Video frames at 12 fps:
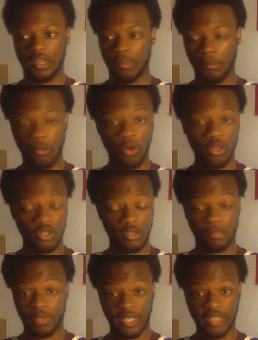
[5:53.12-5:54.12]
more on their
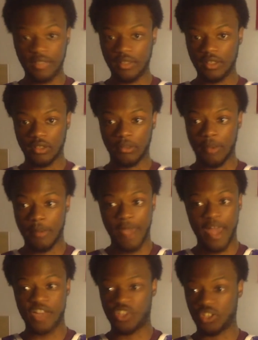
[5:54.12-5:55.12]
plate than
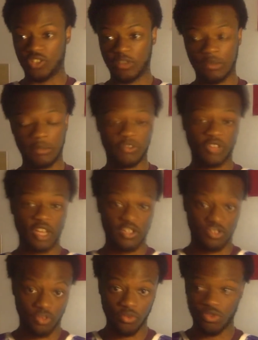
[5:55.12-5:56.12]
managing something
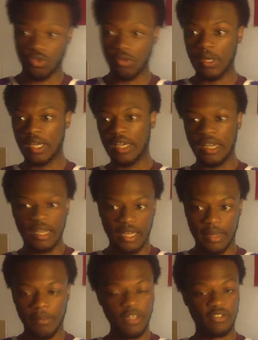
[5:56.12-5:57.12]
besides YouTube,
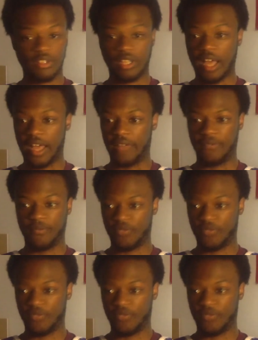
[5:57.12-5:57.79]
it means a lot.